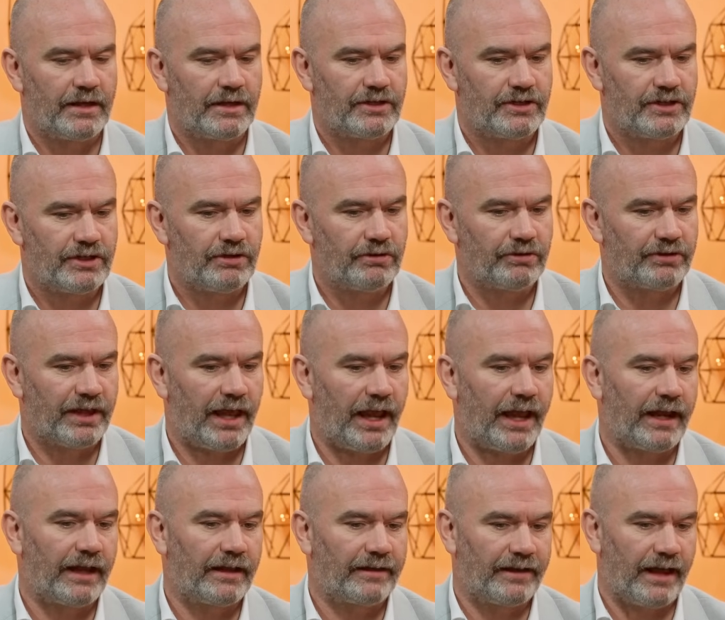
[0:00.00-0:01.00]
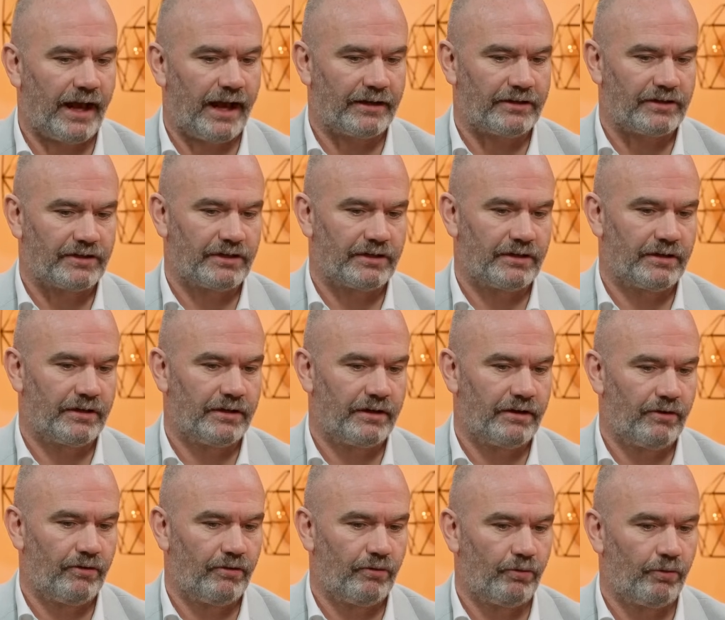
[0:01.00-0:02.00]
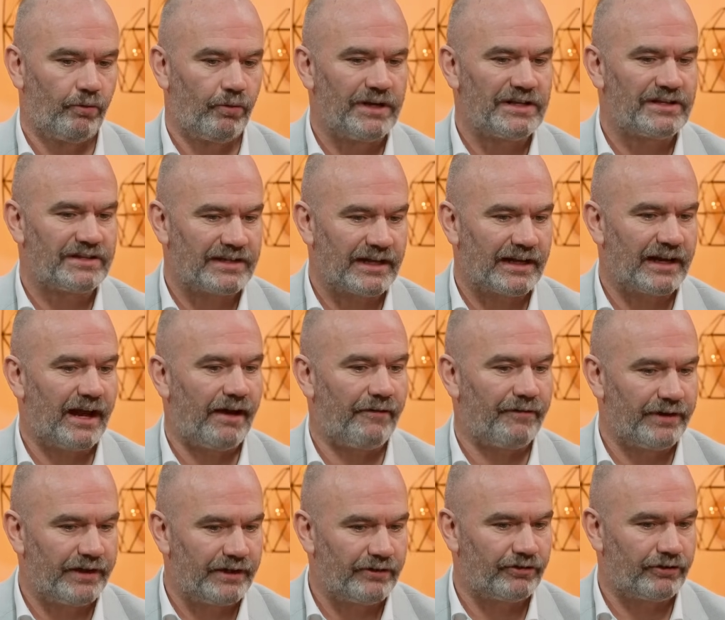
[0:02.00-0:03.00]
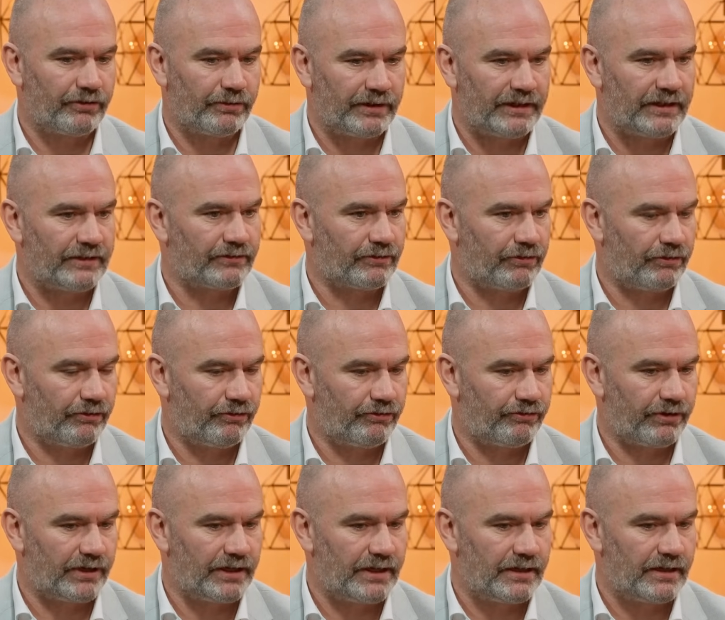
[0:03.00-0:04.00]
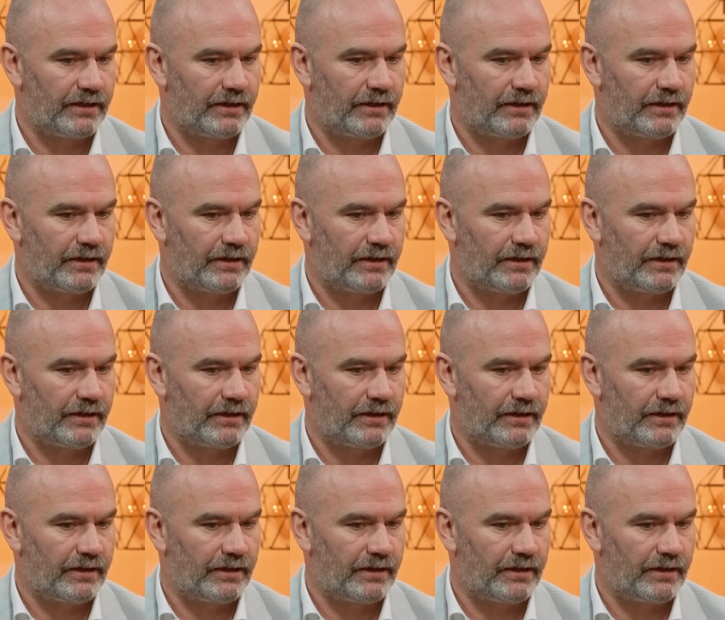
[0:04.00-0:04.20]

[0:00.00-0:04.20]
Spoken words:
do you think that we still have an issue in this country?